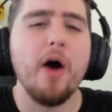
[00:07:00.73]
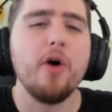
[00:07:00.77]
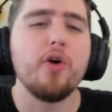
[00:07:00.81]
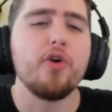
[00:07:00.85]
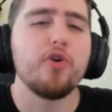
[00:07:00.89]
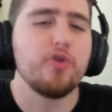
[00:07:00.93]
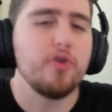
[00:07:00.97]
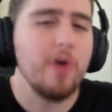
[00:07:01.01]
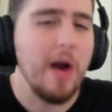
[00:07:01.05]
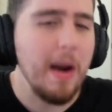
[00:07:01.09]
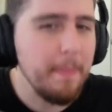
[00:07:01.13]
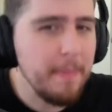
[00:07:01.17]

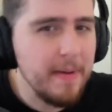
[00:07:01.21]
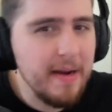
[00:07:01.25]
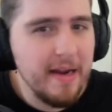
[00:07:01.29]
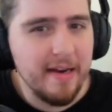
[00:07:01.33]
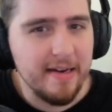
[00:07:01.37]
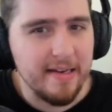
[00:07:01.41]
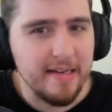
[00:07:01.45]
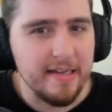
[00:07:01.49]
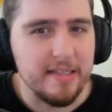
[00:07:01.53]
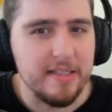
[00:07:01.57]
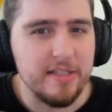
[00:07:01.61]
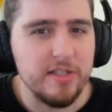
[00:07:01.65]
crappy
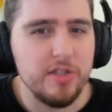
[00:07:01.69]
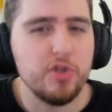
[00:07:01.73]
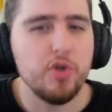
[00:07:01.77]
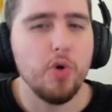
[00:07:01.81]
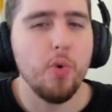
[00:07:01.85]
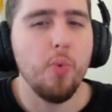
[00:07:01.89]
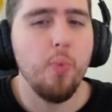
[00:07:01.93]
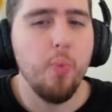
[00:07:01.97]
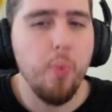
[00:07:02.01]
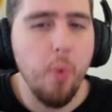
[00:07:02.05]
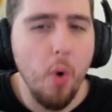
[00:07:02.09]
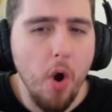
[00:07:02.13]
it is
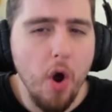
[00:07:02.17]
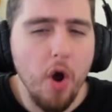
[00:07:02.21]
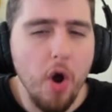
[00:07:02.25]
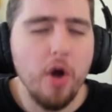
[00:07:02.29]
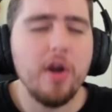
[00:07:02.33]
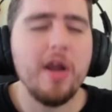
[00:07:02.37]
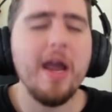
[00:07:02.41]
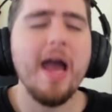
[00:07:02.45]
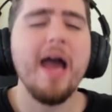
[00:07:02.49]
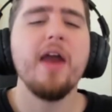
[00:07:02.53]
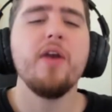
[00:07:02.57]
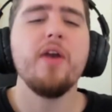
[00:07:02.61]
to
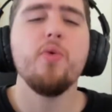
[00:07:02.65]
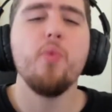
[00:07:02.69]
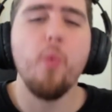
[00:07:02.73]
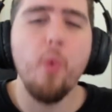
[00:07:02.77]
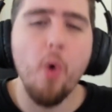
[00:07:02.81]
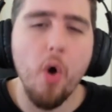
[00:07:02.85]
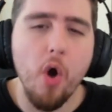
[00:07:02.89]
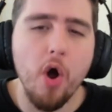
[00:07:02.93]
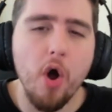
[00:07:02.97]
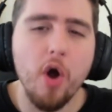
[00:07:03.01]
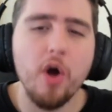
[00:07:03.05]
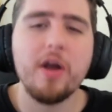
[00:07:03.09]
work and
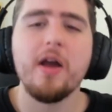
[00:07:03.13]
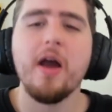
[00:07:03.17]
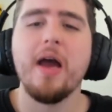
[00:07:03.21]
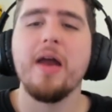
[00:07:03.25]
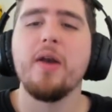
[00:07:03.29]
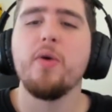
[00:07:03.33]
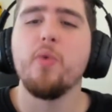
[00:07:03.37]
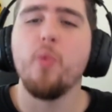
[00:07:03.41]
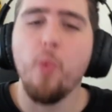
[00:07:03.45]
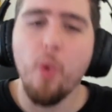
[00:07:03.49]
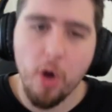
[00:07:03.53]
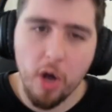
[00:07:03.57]
work
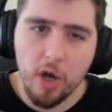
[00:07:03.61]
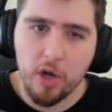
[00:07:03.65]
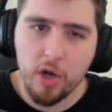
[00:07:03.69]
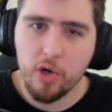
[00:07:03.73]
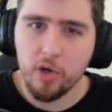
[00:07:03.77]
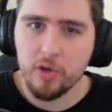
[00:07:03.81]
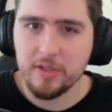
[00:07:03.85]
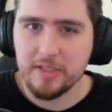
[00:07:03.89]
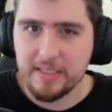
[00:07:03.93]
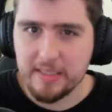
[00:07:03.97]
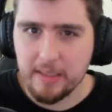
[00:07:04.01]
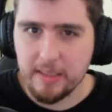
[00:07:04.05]
and work
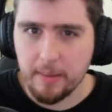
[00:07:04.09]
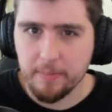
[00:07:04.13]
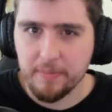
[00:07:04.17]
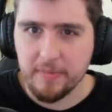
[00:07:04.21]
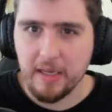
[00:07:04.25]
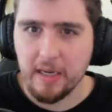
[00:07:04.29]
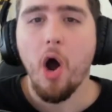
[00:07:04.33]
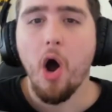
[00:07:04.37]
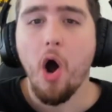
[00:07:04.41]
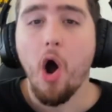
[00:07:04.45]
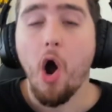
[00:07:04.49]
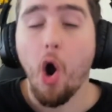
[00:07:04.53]
on
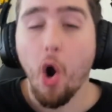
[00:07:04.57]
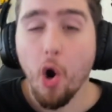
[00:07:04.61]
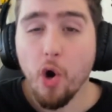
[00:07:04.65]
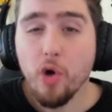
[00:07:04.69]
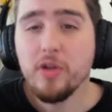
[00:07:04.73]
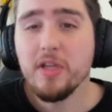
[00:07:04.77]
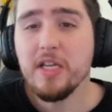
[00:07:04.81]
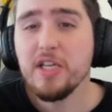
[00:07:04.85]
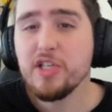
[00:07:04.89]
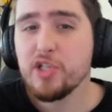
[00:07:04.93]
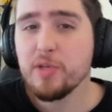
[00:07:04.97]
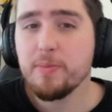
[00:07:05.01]
something
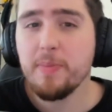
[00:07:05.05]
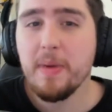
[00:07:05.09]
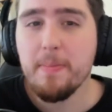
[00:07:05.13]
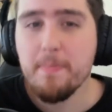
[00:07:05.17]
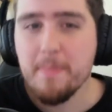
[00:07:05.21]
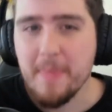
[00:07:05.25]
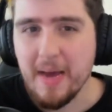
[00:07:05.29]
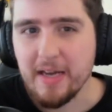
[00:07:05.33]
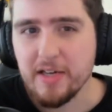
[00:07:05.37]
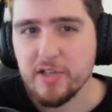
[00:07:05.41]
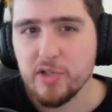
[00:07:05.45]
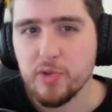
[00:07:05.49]
only to be
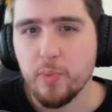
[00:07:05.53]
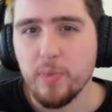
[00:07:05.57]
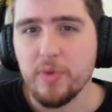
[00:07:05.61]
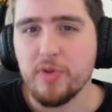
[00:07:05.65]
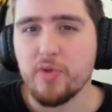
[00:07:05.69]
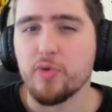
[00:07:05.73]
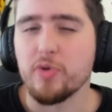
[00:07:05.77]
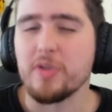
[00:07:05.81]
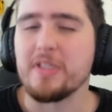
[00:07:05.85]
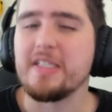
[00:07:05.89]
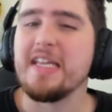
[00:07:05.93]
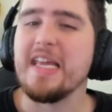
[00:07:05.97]
met with
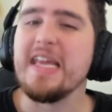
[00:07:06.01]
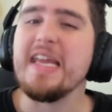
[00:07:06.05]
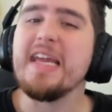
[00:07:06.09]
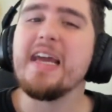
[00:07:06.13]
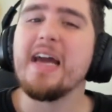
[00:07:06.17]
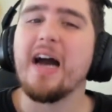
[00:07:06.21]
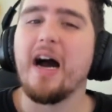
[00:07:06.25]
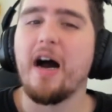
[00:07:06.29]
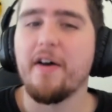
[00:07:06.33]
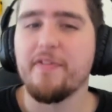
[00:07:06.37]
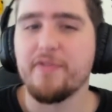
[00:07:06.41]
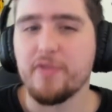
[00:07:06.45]
critique
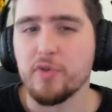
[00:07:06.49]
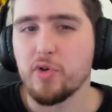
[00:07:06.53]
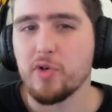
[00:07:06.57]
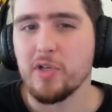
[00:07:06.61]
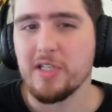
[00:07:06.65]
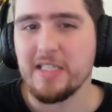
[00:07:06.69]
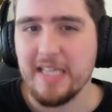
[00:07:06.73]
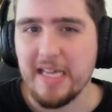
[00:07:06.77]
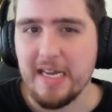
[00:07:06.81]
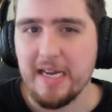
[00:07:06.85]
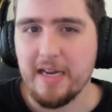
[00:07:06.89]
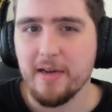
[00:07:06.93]
after
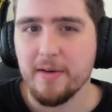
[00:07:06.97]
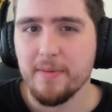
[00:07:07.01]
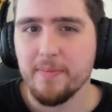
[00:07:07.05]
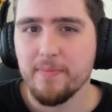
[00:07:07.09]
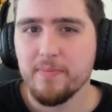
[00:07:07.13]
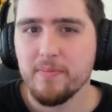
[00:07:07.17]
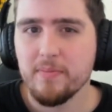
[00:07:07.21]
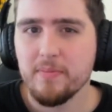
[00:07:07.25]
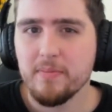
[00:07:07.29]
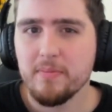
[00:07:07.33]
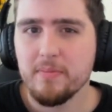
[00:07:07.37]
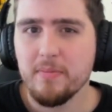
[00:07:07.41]
critique?
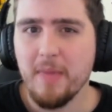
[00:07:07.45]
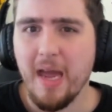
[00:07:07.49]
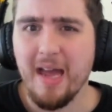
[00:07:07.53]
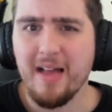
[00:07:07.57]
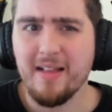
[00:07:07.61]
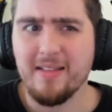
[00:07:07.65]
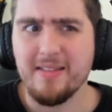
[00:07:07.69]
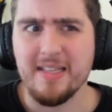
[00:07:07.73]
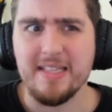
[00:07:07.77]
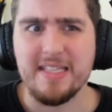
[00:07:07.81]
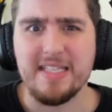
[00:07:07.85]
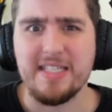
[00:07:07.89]

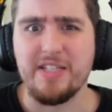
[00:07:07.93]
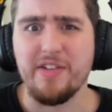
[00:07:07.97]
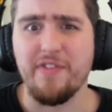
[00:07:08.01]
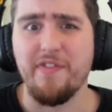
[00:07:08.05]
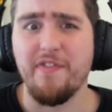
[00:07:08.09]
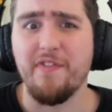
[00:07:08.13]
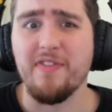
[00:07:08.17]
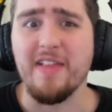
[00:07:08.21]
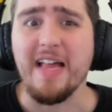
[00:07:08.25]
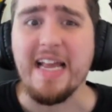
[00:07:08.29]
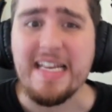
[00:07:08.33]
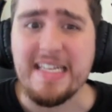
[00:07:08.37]
Hell, it's
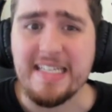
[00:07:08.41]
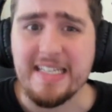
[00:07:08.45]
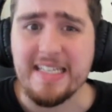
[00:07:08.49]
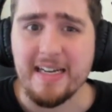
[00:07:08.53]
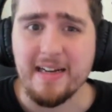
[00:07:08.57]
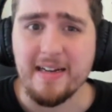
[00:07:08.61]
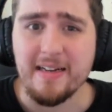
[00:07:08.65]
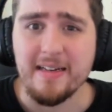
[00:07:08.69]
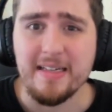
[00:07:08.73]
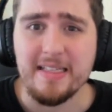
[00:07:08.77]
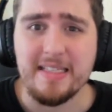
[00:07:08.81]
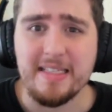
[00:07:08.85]

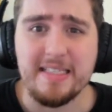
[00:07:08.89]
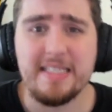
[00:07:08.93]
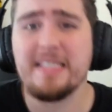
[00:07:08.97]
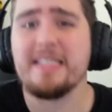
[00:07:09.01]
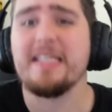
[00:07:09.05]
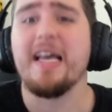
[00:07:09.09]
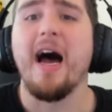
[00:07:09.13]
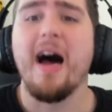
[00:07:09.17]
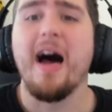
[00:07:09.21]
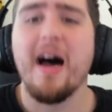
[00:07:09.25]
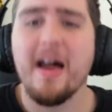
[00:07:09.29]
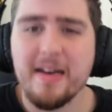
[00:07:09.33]
deflating, it's
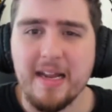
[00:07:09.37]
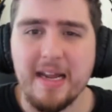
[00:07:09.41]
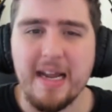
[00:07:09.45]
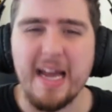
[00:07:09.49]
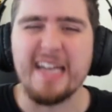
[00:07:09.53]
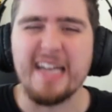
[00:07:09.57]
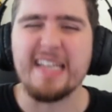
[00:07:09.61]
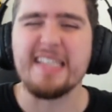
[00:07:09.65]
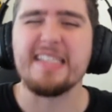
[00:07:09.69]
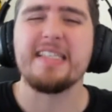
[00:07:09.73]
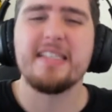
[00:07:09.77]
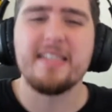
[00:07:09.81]
disheartening,
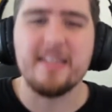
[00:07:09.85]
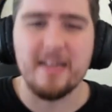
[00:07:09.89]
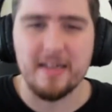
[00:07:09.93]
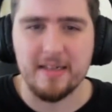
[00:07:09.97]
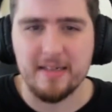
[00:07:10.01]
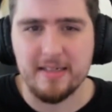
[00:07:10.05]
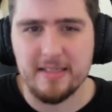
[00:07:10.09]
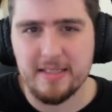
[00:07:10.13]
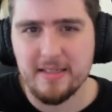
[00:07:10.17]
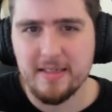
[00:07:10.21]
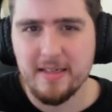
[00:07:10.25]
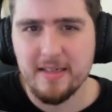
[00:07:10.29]
and it
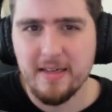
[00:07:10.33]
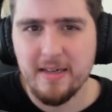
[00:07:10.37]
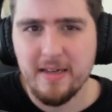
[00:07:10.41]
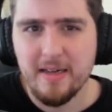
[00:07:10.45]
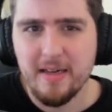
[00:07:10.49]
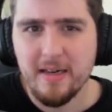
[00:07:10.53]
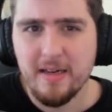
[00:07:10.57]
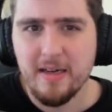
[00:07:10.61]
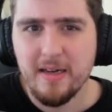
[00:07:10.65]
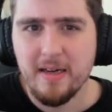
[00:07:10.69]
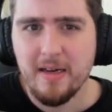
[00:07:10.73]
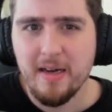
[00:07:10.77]
sucks.
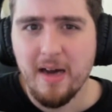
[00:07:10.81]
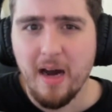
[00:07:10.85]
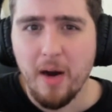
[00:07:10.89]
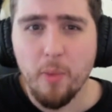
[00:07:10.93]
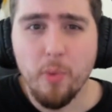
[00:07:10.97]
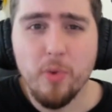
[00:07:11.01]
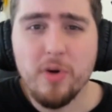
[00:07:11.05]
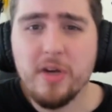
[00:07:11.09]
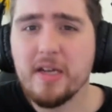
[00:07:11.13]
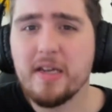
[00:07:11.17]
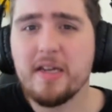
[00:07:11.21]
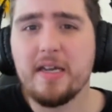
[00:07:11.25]

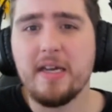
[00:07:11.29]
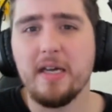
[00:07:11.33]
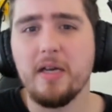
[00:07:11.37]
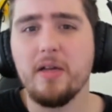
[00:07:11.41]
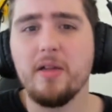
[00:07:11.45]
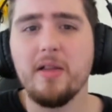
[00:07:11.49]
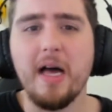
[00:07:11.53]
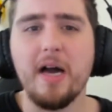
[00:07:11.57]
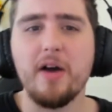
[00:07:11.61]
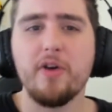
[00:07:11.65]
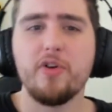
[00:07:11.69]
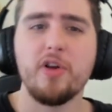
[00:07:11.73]
Would it
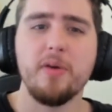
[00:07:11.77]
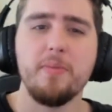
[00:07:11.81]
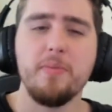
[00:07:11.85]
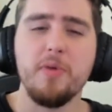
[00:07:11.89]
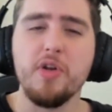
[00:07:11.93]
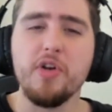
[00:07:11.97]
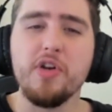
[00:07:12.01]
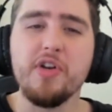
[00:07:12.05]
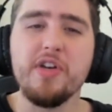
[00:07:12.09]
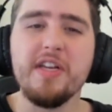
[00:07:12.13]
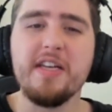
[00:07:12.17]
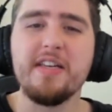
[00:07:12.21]
kill our
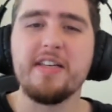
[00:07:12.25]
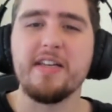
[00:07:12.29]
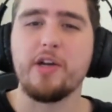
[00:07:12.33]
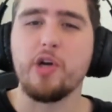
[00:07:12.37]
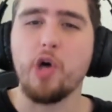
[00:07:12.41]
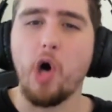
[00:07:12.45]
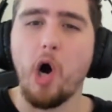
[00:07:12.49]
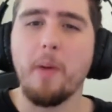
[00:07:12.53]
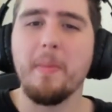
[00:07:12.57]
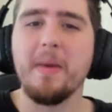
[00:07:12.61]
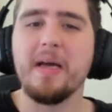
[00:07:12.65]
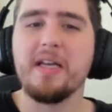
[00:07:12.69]
community to
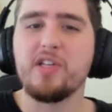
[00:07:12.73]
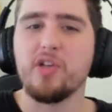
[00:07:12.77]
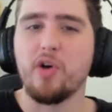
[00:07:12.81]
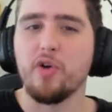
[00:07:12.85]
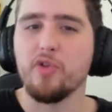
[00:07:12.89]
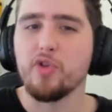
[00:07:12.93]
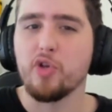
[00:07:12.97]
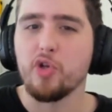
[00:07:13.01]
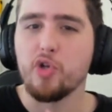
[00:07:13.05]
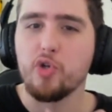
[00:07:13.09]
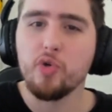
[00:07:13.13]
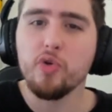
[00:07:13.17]
comment
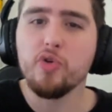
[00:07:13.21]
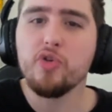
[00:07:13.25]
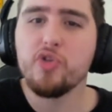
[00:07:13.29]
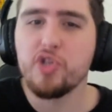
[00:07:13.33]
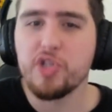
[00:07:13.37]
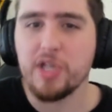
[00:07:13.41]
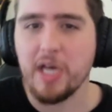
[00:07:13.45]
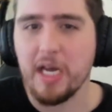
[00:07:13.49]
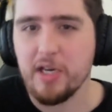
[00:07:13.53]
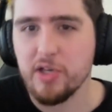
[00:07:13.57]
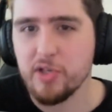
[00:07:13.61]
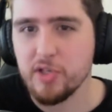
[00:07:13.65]
on the good
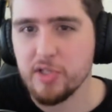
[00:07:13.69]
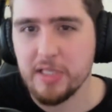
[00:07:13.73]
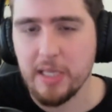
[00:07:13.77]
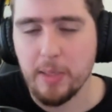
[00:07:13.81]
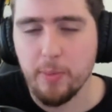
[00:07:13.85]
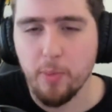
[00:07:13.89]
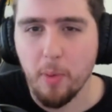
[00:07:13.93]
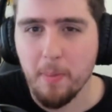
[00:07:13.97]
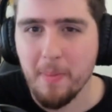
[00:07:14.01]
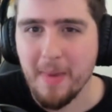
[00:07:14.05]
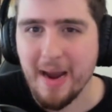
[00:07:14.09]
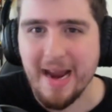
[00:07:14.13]
changes that
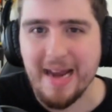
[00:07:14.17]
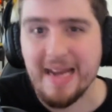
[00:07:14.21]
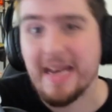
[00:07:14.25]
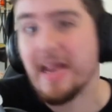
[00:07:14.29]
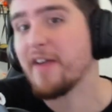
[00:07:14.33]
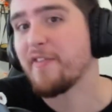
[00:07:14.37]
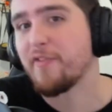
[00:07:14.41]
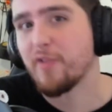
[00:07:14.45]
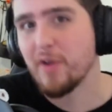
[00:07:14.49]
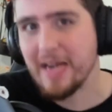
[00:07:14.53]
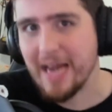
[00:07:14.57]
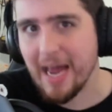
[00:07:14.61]
were made
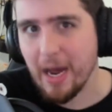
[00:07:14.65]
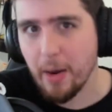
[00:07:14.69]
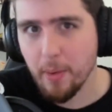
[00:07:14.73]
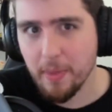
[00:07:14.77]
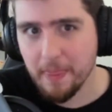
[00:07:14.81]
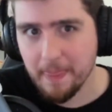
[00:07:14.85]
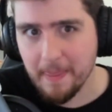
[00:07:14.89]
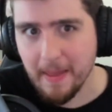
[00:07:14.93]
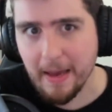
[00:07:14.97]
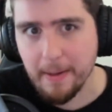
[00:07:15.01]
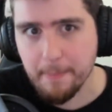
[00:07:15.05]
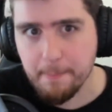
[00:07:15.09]
every now
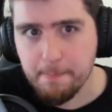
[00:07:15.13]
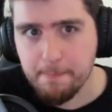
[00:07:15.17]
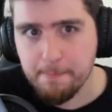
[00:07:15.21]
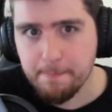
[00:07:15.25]
and then?